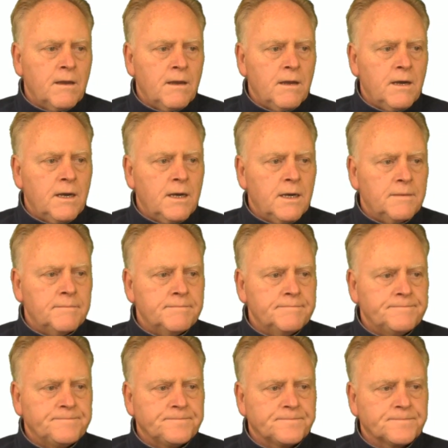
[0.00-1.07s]
and
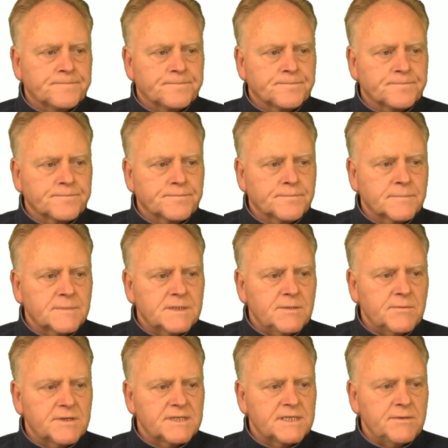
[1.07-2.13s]

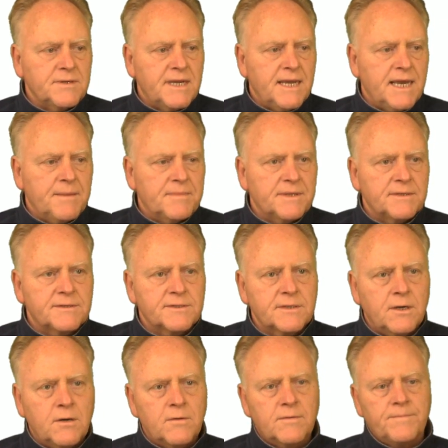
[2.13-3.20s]
we'll see what happens.
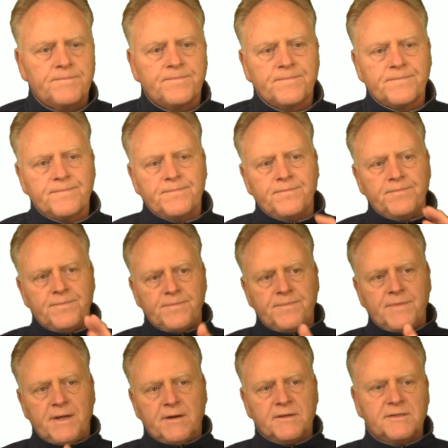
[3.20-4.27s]
So
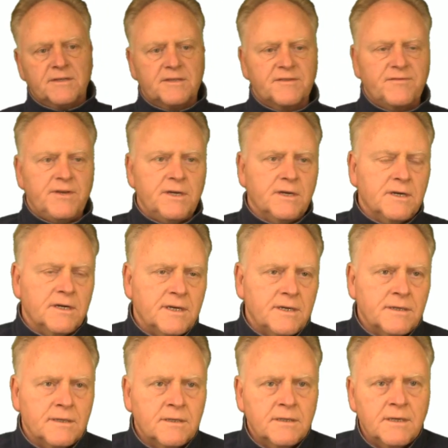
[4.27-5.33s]
there's the sphere
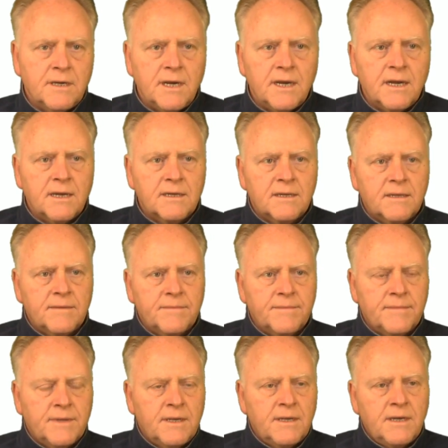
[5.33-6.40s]
and
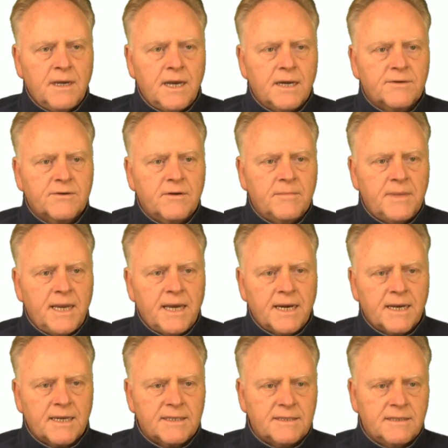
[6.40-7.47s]
a
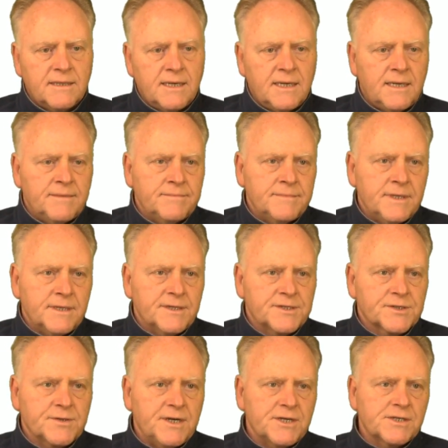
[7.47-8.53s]
chromatic
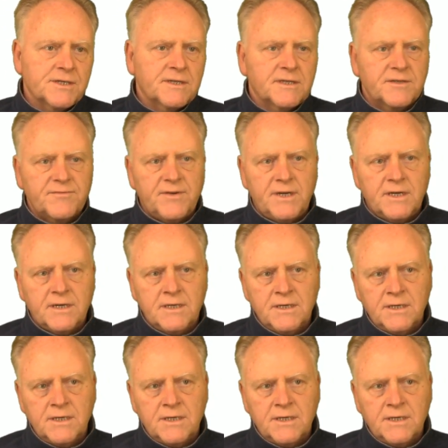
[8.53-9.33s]
illustration of the sphere